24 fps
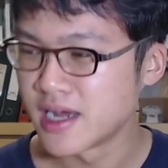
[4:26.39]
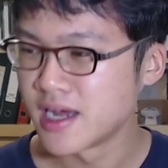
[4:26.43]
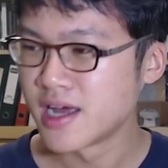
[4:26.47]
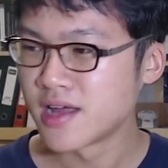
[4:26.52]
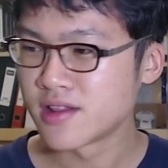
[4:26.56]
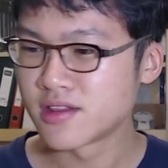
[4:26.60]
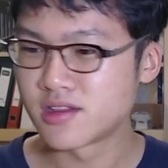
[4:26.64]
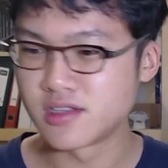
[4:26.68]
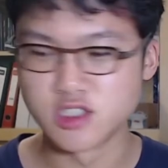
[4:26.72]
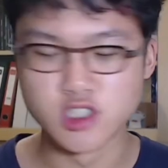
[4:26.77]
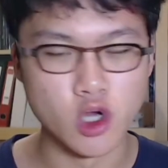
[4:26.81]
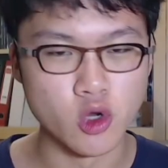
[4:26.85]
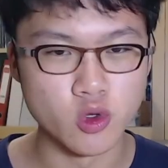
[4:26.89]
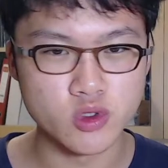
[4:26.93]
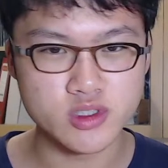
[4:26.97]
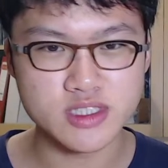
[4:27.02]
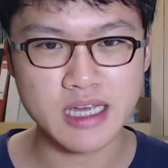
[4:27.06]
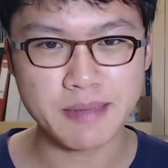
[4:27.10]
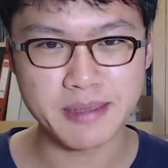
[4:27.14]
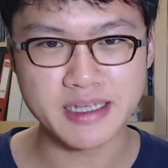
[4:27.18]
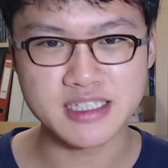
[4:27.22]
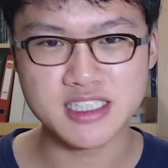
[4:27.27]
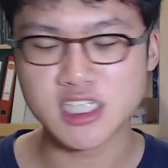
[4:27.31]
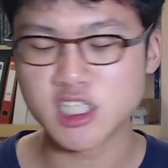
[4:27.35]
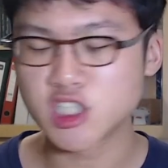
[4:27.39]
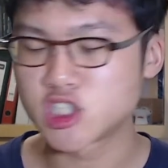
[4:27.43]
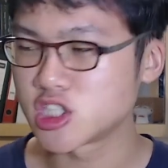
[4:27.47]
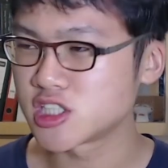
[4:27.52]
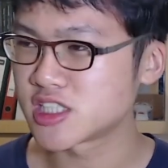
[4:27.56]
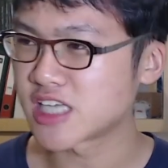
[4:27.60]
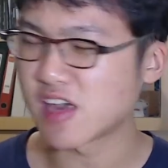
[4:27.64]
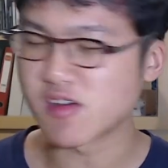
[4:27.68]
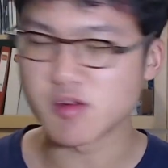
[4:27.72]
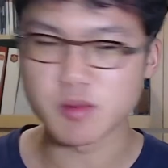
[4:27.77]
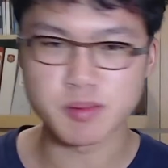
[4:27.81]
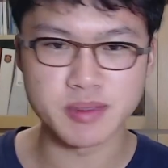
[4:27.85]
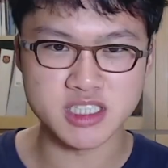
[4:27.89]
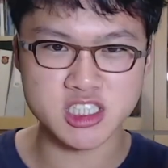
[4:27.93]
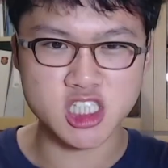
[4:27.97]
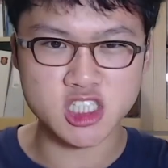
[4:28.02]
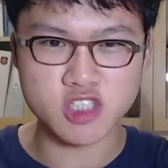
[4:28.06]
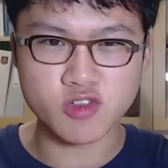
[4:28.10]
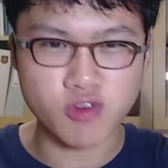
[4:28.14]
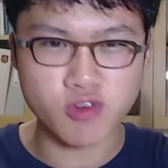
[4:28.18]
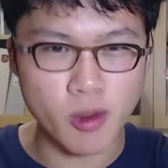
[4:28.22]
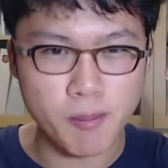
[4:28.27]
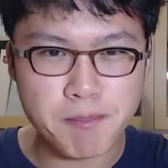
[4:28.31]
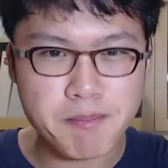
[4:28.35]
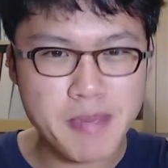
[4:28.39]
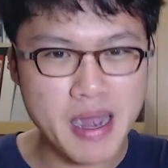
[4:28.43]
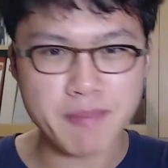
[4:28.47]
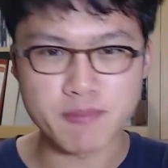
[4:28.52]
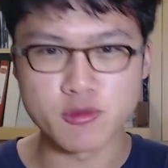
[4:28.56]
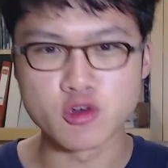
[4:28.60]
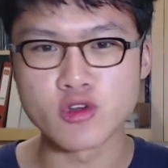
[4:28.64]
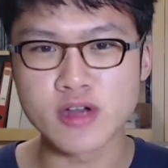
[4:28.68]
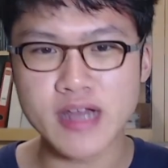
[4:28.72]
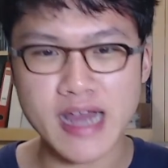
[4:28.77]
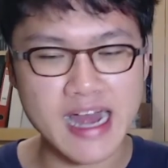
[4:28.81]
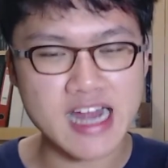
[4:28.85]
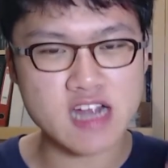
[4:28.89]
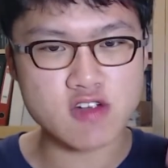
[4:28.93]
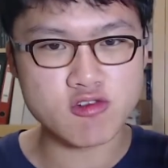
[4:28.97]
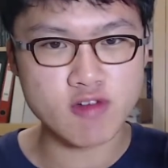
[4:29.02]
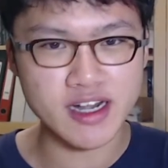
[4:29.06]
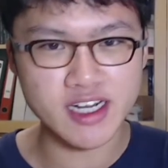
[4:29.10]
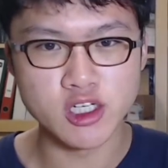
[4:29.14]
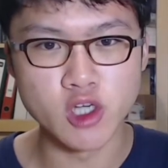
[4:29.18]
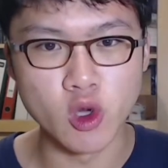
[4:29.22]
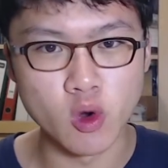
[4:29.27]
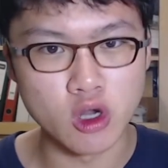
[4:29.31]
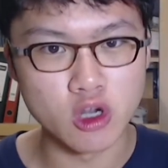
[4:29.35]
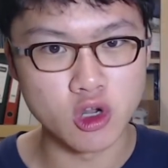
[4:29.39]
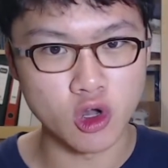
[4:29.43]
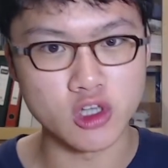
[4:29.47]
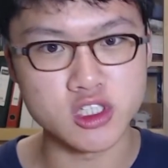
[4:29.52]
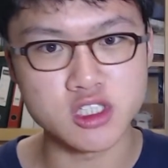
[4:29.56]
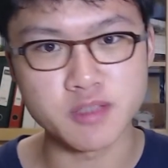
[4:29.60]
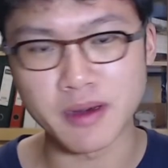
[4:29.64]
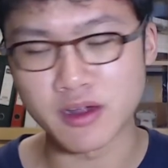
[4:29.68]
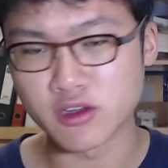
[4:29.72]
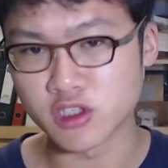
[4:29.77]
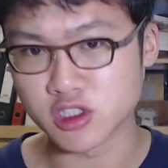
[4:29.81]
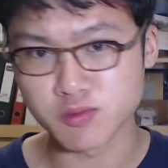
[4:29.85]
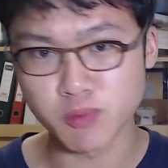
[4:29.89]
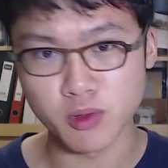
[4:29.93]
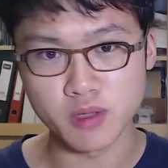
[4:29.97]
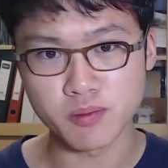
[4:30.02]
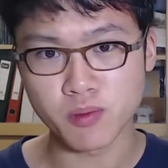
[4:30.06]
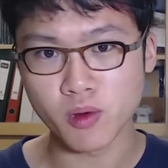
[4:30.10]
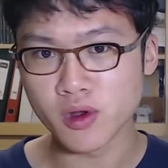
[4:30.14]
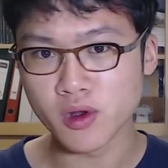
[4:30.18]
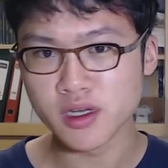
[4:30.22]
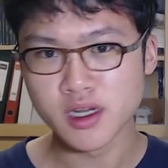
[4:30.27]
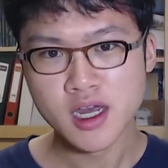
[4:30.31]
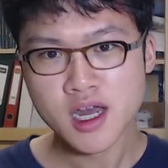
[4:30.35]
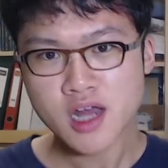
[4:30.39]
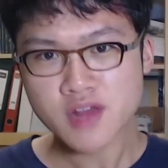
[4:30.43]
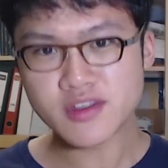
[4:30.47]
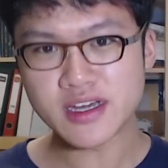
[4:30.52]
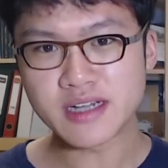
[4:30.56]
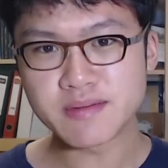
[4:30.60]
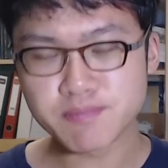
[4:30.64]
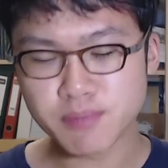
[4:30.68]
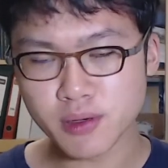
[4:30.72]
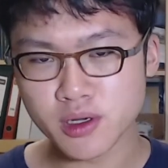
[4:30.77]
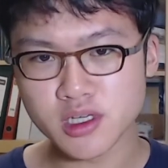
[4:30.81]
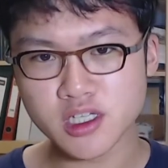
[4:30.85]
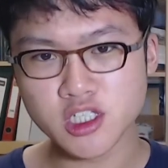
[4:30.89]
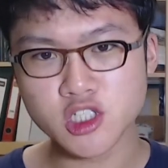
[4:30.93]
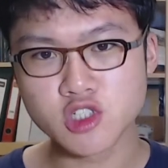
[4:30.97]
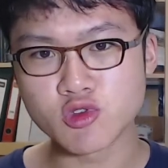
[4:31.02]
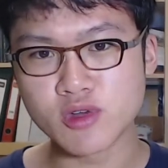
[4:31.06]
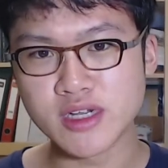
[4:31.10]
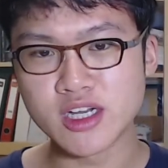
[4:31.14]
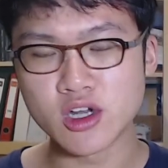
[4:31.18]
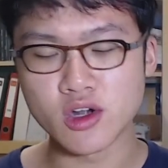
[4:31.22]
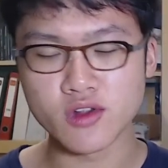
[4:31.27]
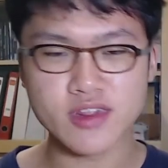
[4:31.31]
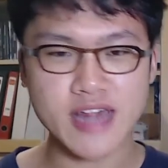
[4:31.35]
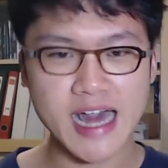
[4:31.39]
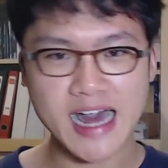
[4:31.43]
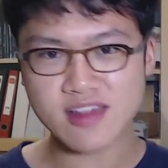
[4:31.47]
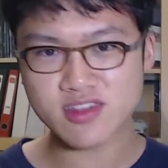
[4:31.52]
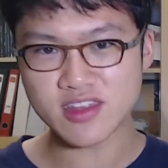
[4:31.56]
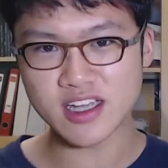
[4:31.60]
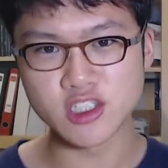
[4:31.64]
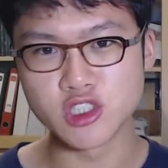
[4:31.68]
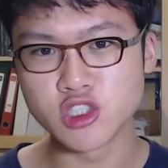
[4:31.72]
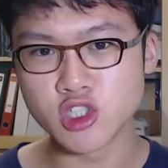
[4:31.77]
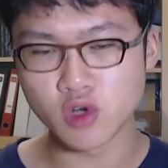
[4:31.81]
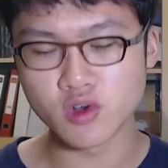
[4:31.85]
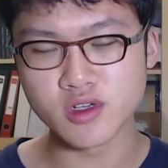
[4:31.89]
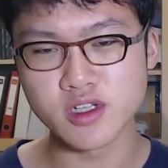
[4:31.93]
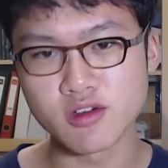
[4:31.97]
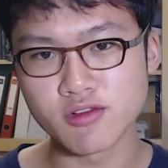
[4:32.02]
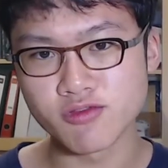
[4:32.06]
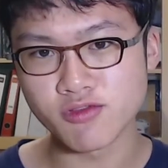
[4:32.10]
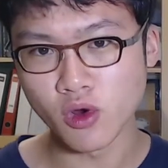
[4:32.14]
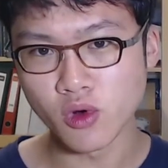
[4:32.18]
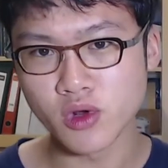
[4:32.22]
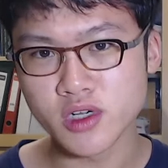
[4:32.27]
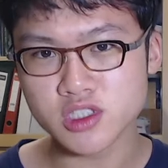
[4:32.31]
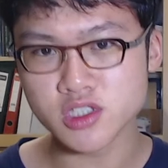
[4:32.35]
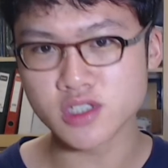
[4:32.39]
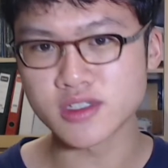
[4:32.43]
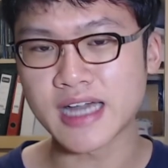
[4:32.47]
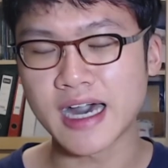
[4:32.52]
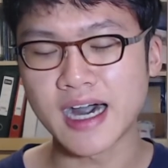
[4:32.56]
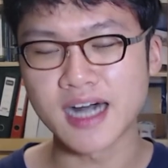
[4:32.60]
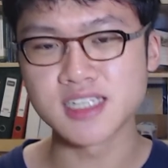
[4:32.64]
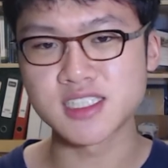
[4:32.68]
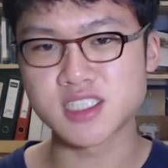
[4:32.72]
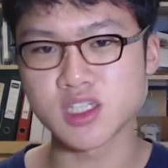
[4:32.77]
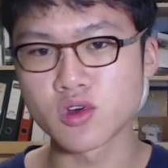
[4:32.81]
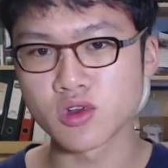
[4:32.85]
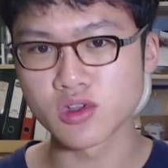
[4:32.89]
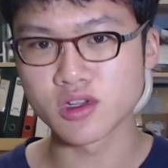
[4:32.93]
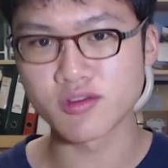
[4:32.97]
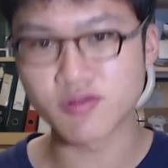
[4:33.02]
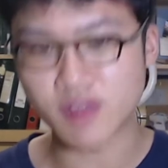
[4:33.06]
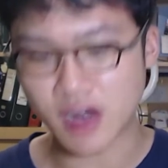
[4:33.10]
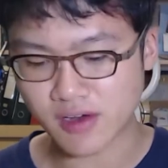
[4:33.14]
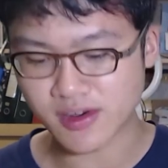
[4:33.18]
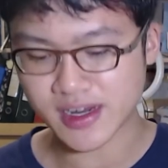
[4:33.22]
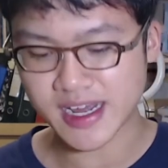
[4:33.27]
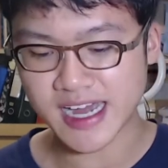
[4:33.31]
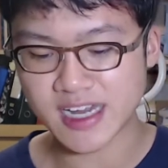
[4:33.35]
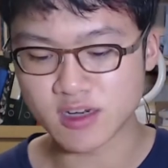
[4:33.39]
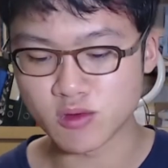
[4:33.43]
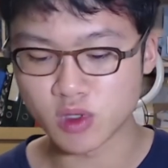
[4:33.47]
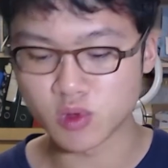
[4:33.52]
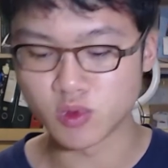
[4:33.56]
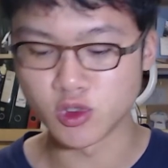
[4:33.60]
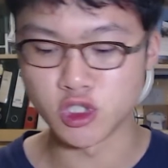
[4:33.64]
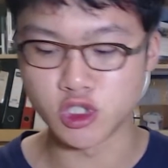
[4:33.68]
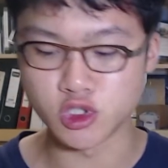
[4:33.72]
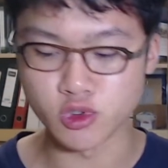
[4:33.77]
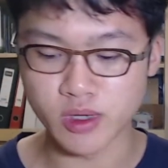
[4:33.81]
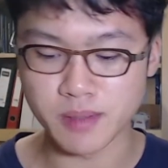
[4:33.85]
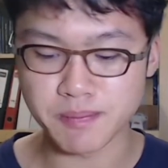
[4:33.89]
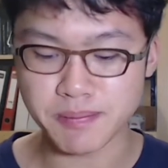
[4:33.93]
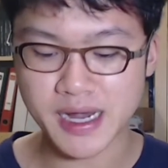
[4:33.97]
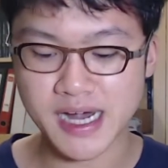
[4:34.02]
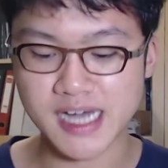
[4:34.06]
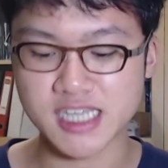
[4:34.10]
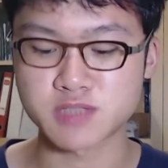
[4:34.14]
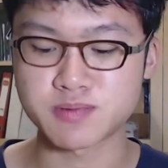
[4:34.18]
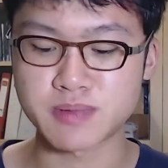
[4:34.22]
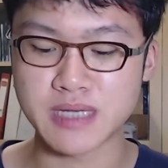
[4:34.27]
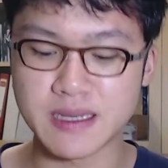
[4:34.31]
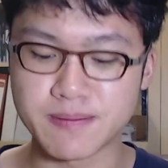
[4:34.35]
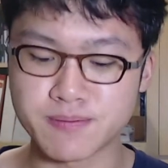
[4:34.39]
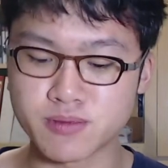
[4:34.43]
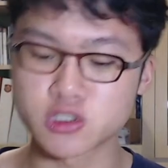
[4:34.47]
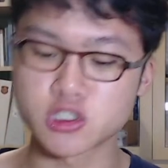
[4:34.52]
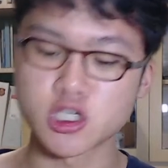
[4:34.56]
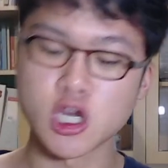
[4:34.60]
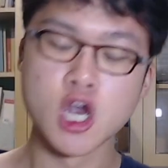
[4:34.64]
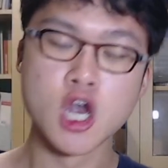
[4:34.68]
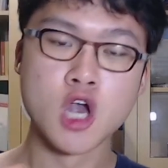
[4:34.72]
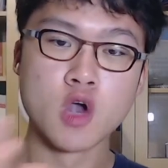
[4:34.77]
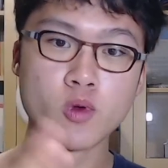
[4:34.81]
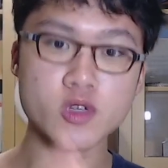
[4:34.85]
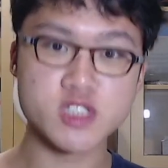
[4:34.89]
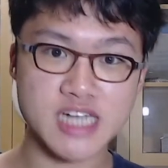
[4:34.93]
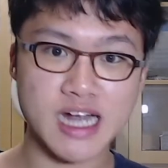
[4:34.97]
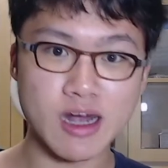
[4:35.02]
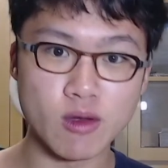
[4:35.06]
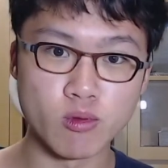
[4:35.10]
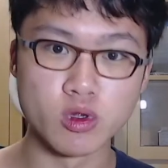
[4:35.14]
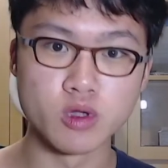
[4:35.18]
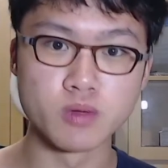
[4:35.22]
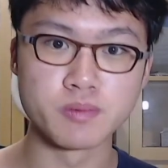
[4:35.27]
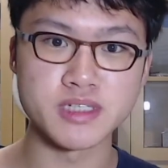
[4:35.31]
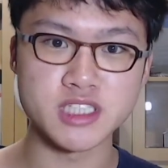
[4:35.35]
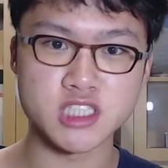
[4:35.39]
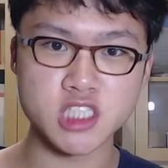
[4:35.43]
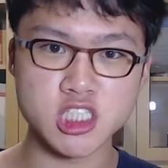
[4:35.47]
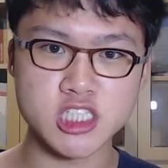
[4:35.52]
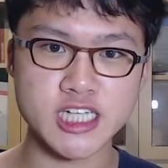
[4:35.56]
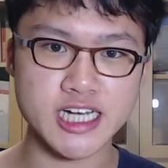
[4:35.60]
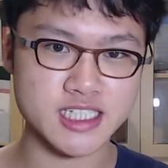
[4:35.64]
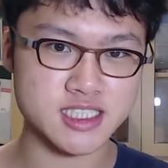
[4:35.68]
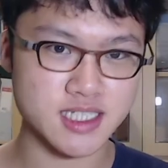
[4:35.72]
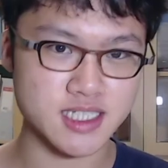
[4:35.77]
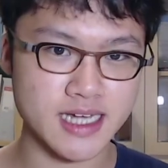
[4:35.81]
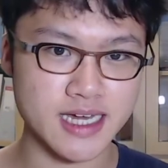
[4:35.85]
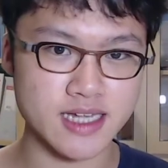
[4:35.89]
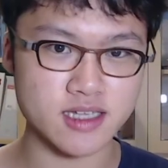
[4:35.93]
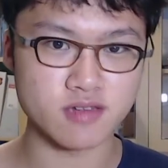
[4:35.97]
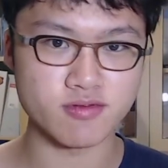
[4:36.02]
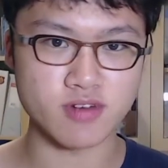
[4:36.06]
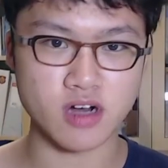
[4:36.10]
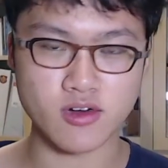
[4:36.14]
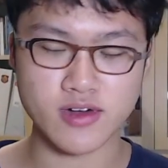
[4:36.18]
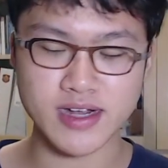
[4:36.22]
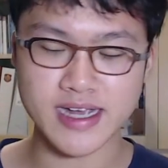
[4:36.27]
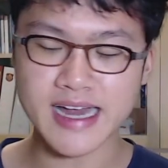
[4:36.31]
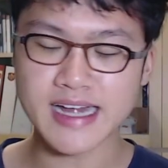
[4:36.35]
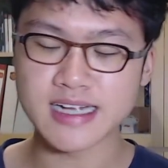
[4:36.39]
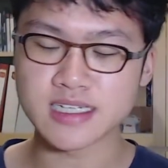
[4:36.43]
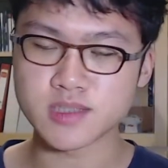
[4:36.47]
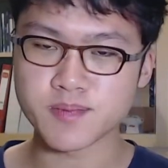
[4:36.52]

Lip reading: the notes that my teachers gave me, but just from memory, I already know a lot about this bullet point. Then put a green on that, then you don't need to focus on that until the very end when we're doing past papers, which I will be suggesting at the very end.